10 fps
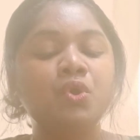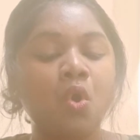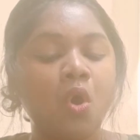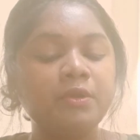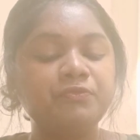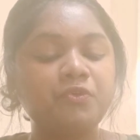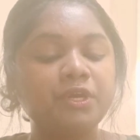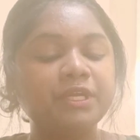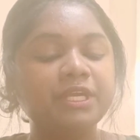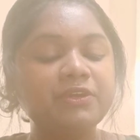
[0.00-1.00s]
God
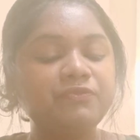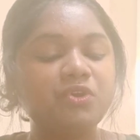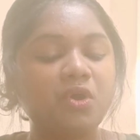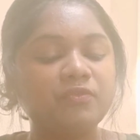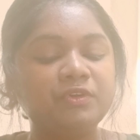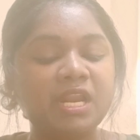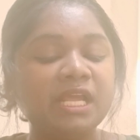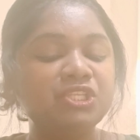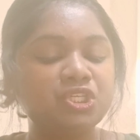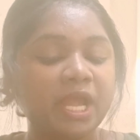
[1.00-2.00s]
for a gift of
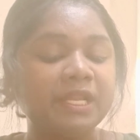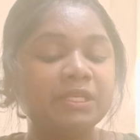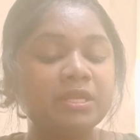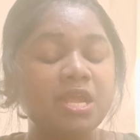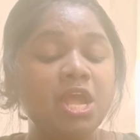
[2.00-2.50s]
grandchild.